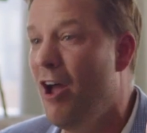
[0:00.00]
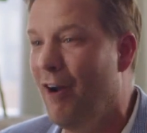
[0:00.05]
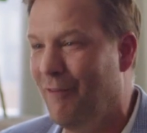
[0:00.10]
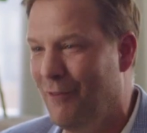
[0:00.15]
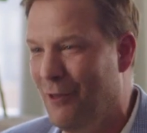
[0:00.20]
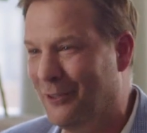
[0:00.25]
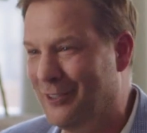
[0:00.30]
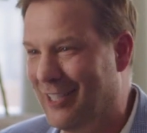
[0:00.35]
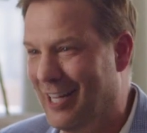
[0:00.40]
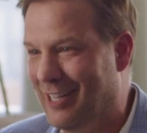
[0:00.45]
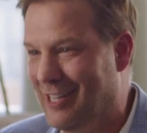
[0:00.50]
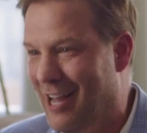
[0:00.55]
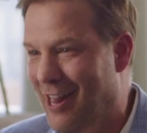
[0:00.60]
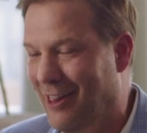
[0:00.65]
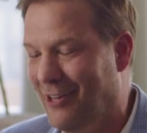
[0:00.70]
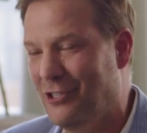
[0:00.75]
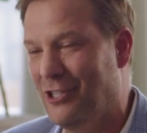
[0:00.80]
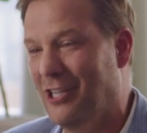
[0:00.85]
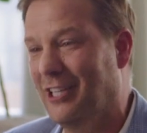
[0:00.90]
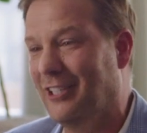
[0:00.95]
of those
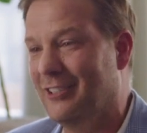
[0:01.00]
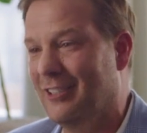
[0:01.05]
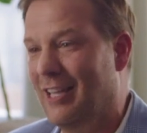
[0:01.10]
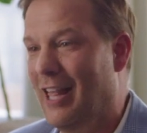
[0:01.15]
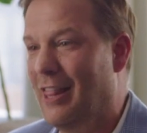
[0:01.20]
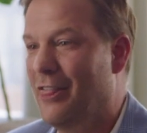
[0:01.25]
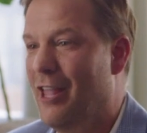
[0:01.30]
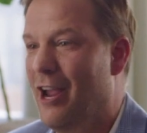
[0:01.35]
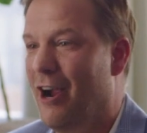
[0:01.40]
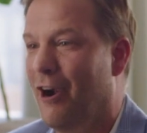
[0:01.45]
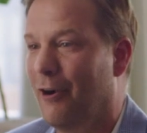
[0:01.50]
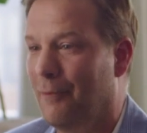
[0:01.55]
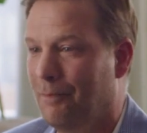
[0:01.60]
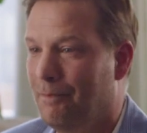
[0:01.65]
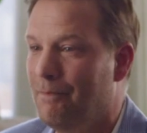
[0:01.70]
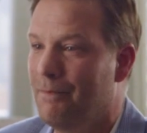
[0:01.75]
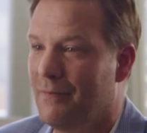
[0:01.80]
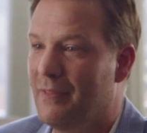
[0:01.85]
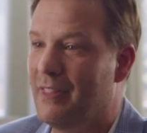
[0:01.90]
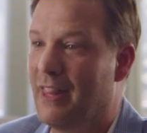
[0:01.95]
technologies than their
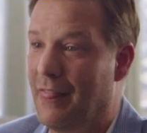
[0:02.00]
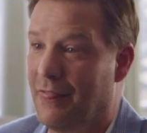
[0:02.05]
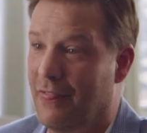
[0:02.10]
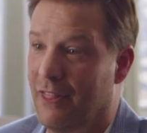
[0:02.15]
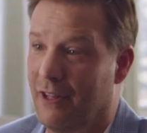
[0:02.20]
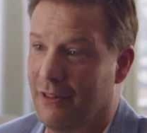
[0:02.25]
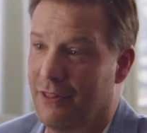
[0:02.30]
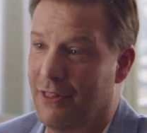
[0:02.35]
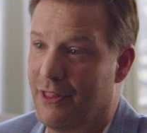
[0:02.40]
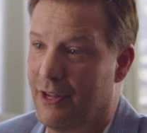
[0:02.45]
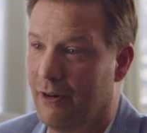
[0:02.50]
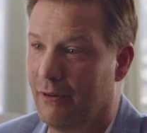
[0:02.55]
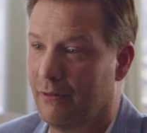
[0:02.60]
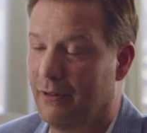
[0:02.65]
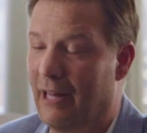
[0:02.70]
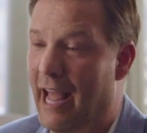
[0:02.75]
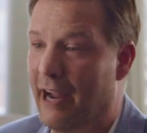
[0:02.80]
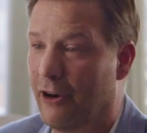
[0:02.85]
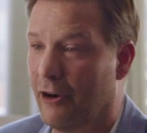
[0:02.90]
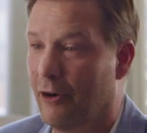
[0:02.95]
than their
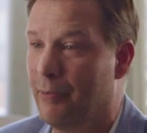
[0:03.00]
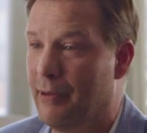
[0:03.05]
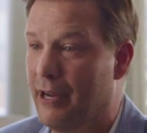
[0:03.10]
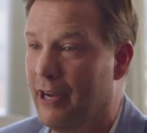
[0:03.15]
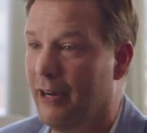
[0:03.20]
laggard